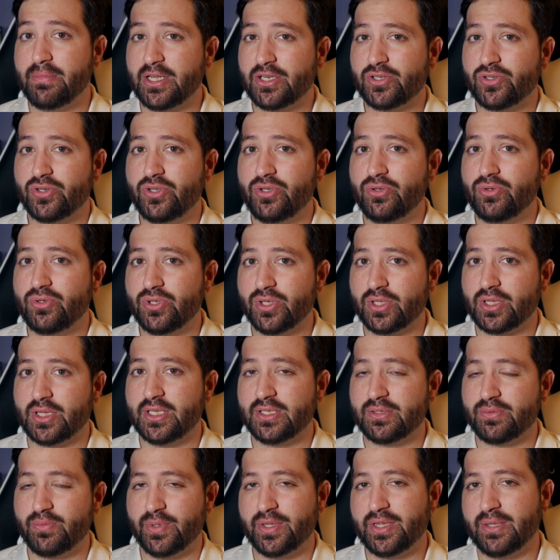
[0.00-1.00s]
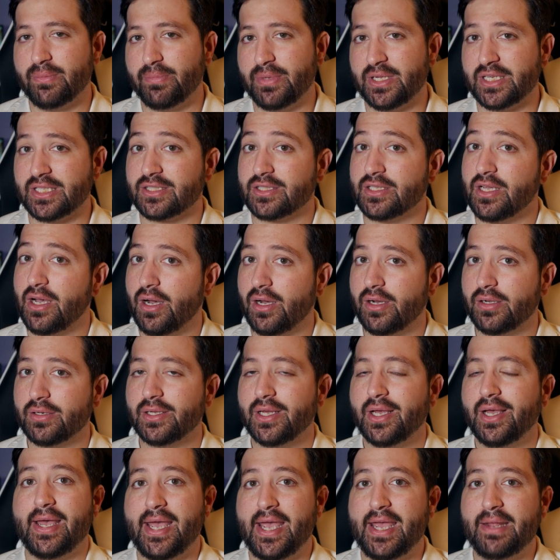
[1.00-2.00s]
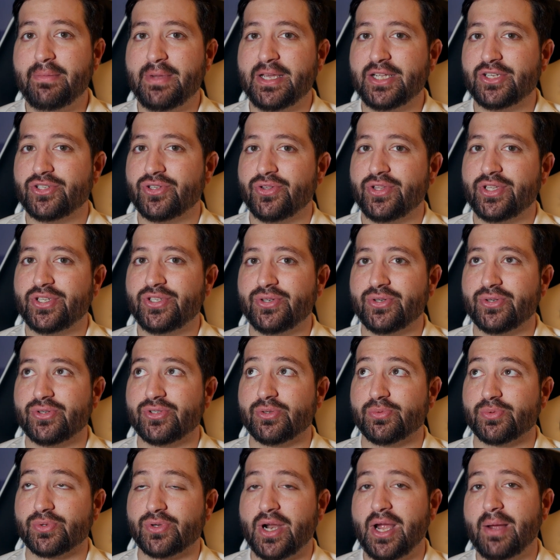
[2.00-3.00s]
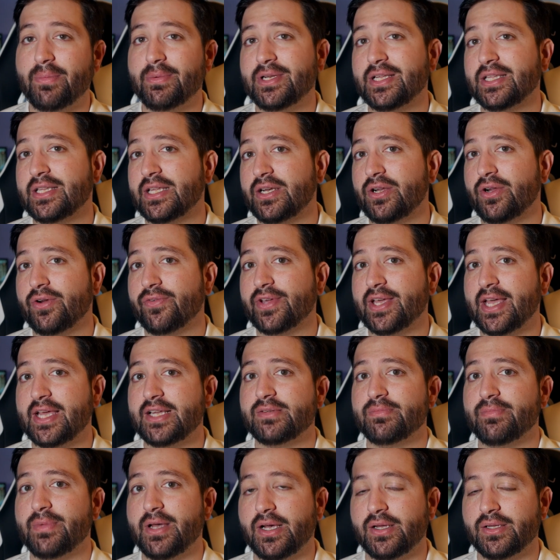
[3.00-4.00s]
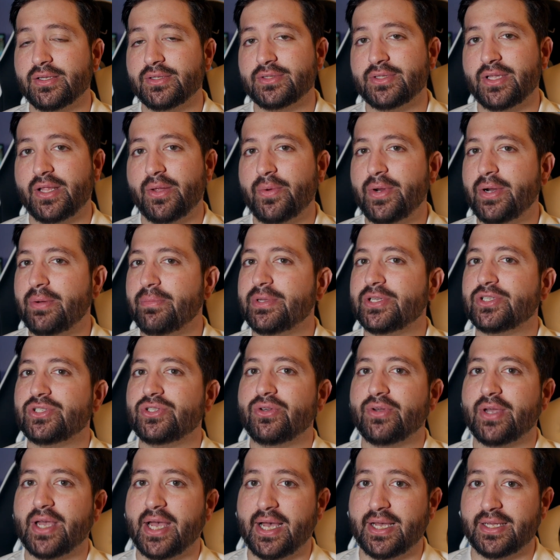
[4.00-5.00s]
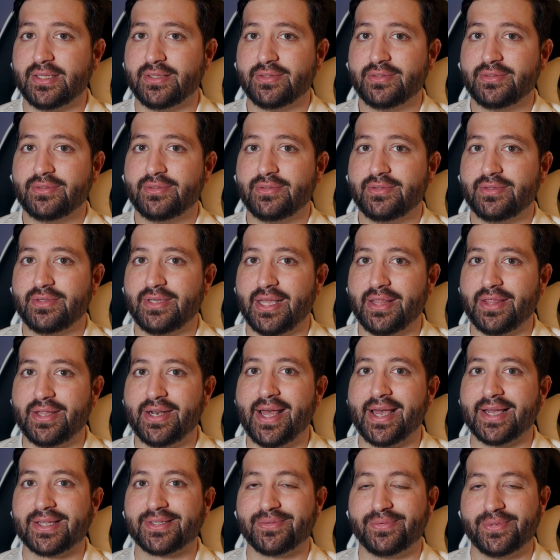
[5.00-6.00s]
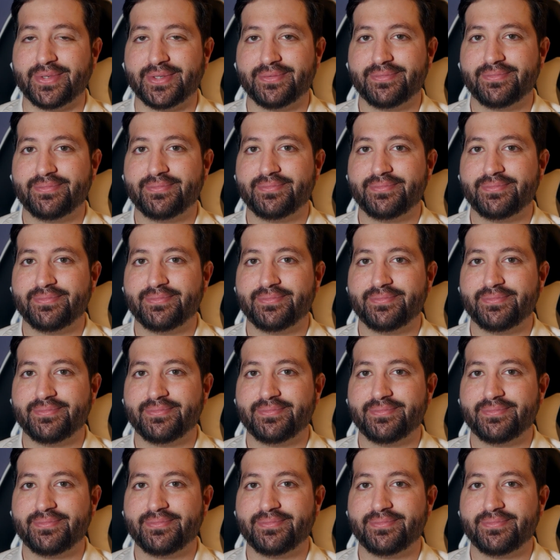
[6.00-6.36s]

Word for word: make sure you took this with a bit of salt and make sure that you're subscribed and hit that notification bell so that we don't miss you guys in the next one.